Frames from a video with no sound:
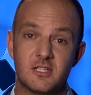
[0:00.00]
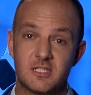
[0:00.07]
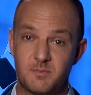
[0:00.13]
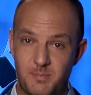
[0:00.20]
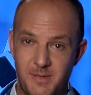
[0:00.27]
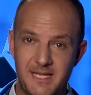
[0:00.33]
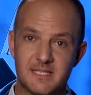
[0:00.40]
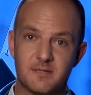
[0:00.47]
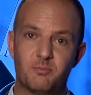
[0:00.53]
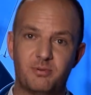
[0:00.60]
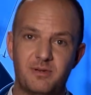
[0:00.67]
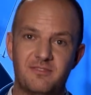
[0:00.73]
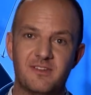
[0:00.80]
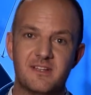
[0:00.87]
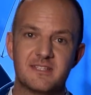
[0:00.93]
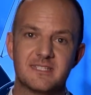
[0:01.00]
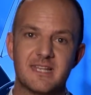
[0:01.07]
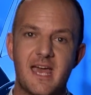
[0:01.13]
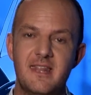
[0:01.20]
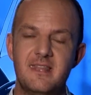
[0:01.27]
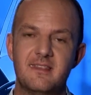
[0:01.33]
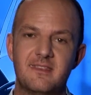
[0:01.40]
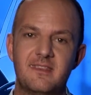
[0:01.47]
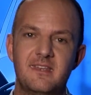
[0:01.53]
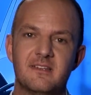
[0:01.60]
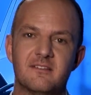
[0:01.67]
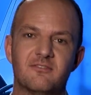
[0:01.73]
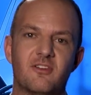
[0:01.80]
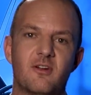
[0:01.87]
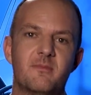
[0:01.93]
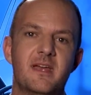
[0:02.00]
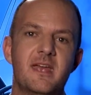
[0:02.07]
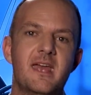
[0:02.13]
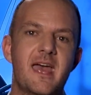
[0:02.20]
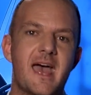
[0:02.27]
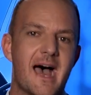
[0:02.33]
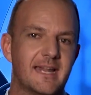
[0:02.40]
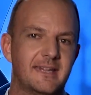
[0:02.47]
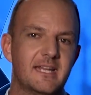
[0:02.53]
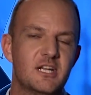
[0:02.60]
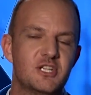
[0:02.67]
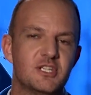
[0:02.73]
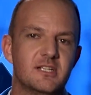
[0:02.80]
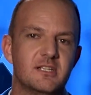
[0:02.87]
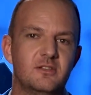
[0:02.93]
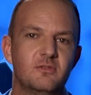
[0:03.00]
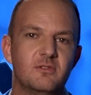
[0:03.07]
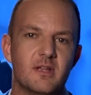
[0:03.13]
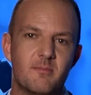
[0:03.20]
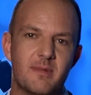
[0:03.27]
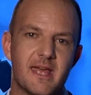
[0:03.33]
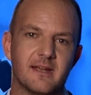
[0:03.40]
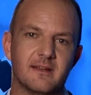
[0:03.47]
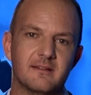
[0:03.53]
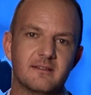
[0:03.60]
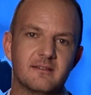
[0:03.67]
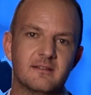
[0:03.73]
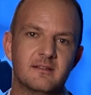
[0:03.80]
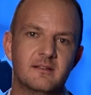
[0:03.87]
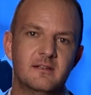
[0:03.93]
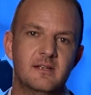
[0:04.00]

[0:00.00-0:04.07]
speed prevents anything from attaching to the blanks.